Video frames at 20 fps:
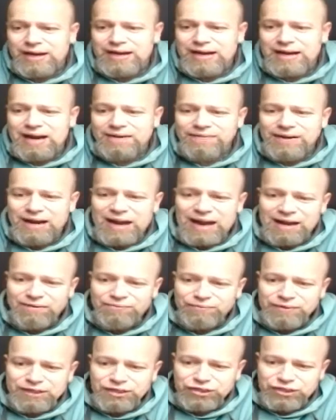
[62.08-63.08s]
Never
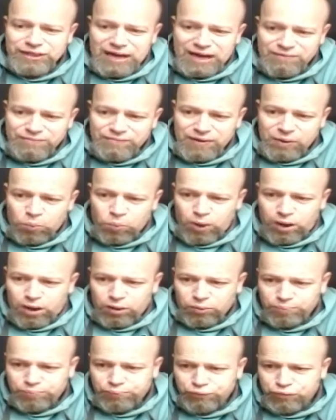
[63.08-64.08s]
averaged, every
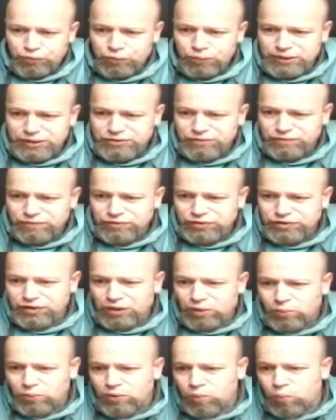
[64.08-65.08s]
wild brew is a
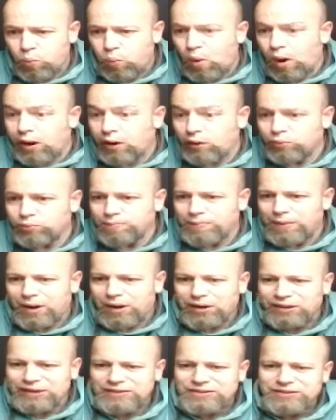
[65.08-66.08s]
result of wild
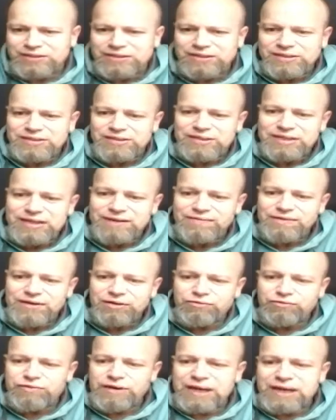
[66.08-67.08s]
minds
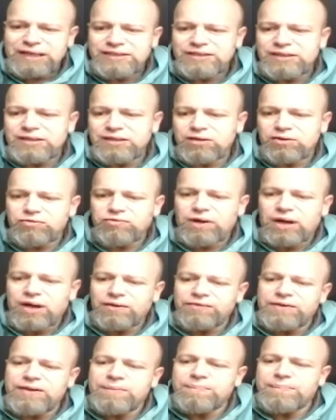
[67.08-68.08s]
conceiving, creating and
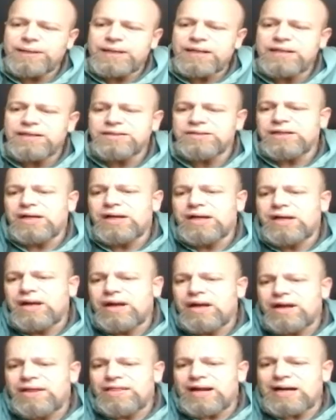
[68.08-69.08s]
crafting beers
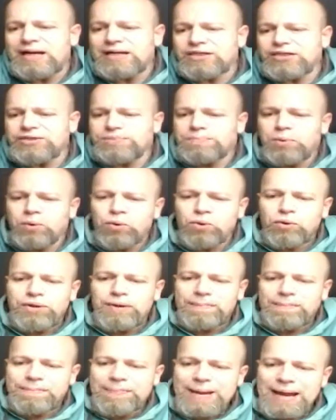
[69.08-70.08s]
that explore
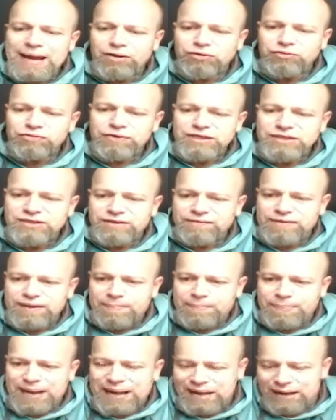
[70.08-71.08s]
the boundaries of
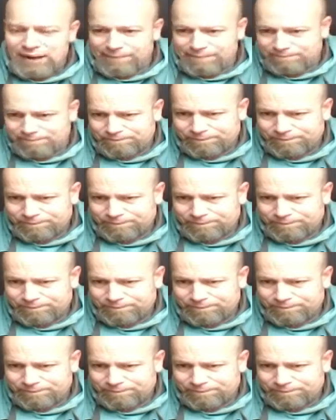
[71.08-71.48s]
your palate.